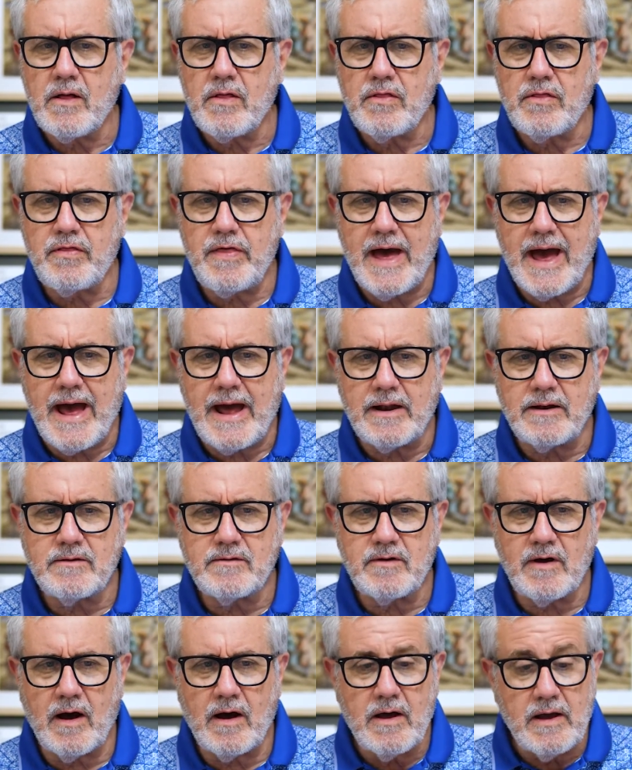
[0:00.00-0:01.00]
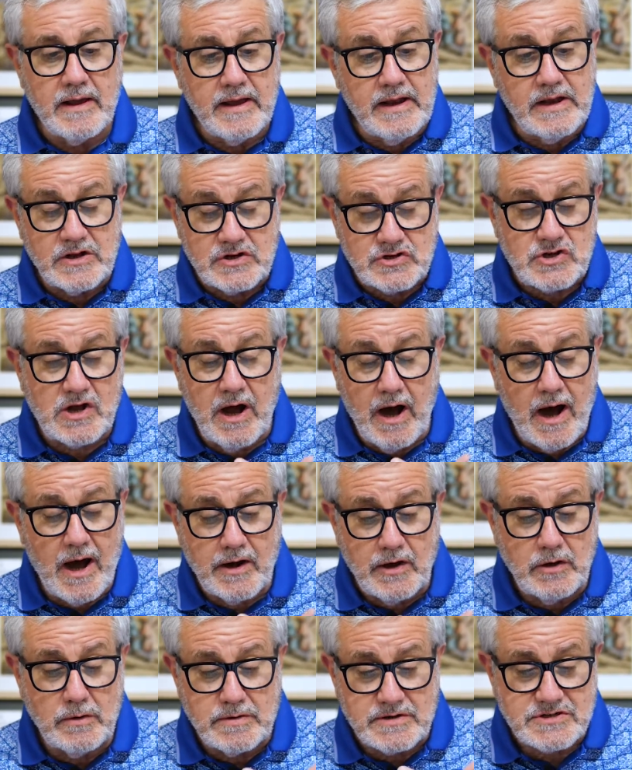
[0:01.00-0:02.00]
that it is
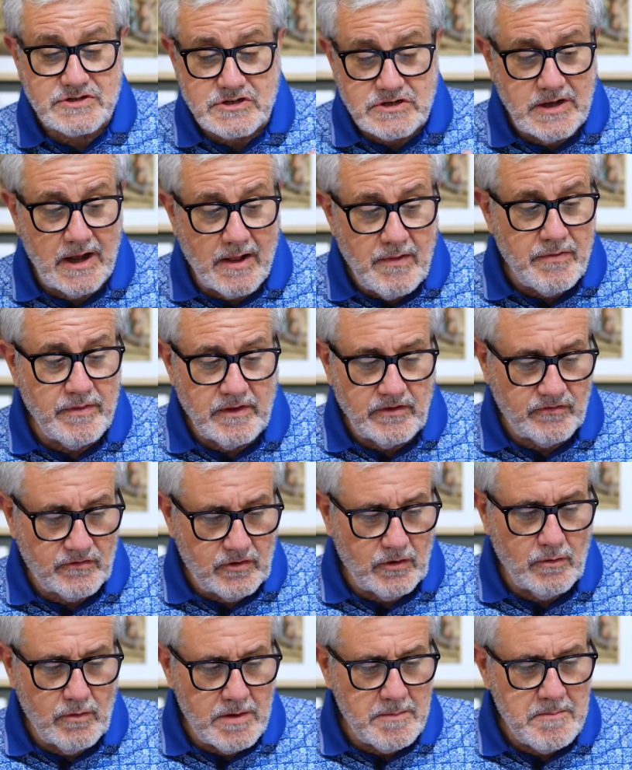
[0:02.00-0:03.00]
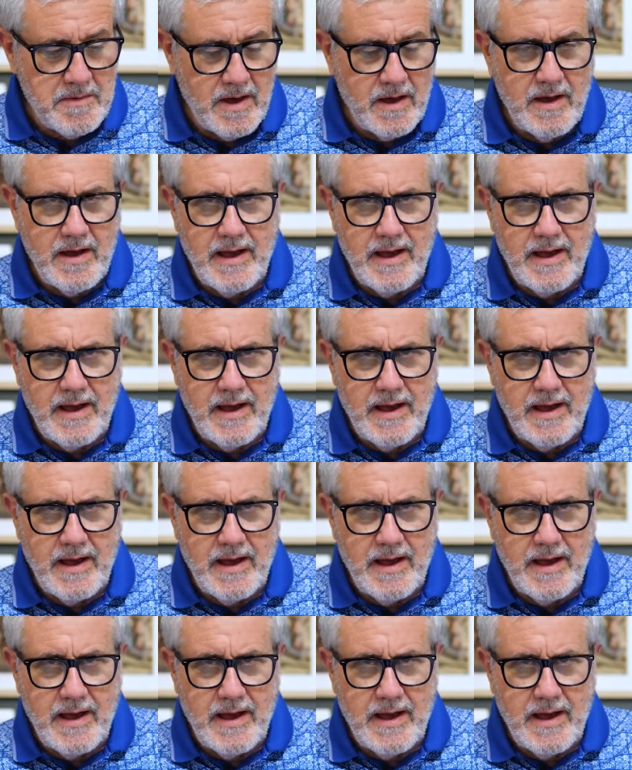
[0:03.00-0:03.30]
God who has done this to him,